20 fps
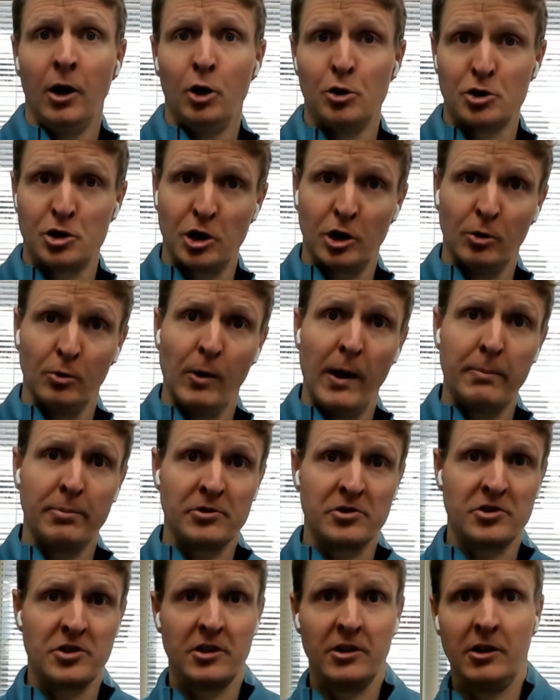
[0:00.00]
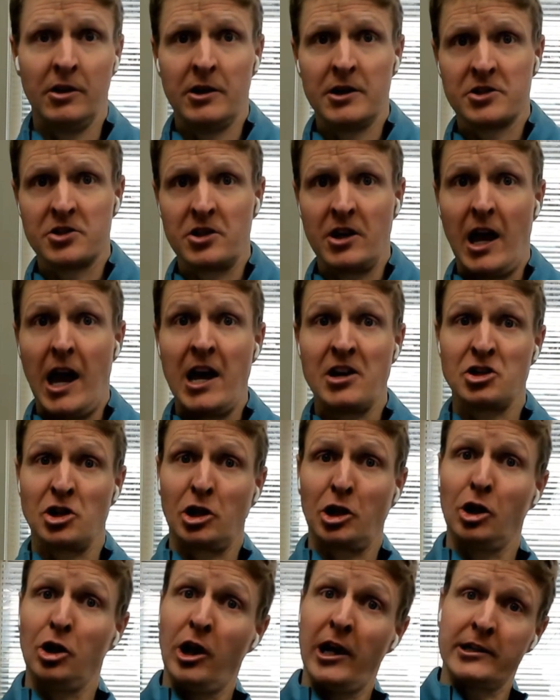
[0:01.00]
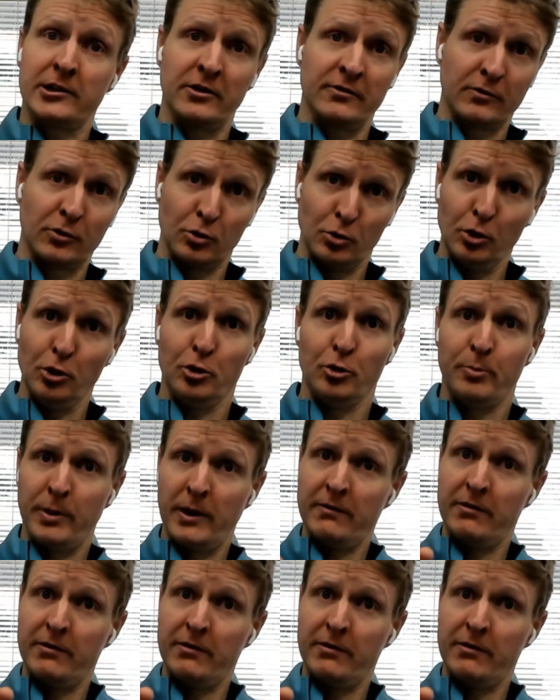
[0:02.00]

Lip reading: who's going to represent us as a collective group,